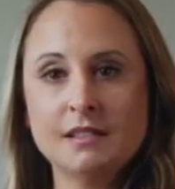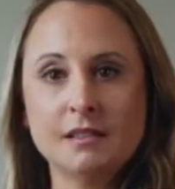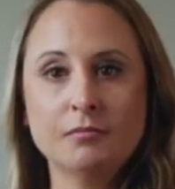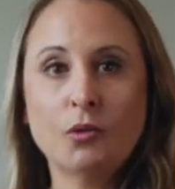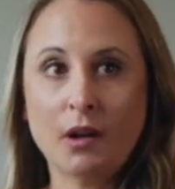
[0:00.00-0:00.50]

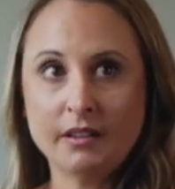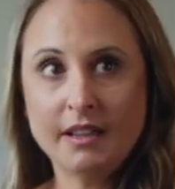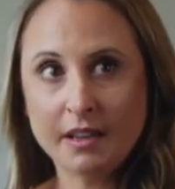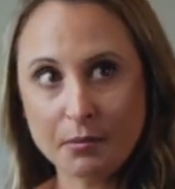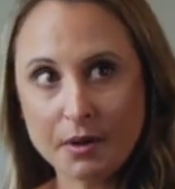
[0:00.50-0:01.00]
some
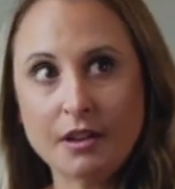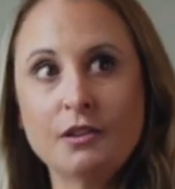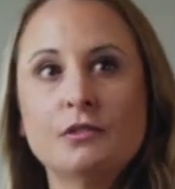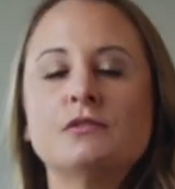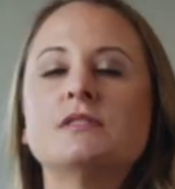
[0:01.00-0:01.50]
quality
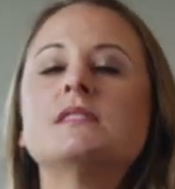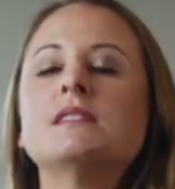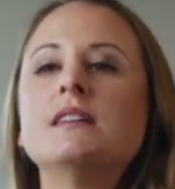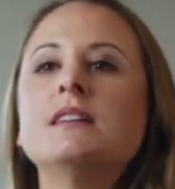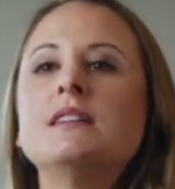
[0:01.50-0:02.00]
embryos,
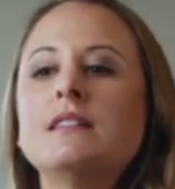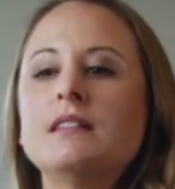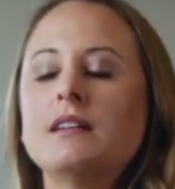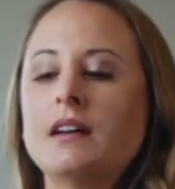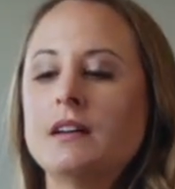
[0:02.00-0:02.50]

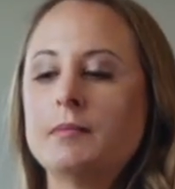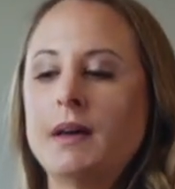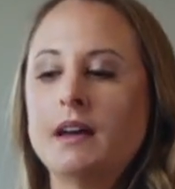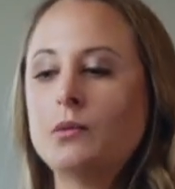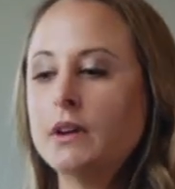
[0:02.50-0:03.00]

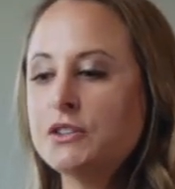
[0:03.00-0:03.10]
had 1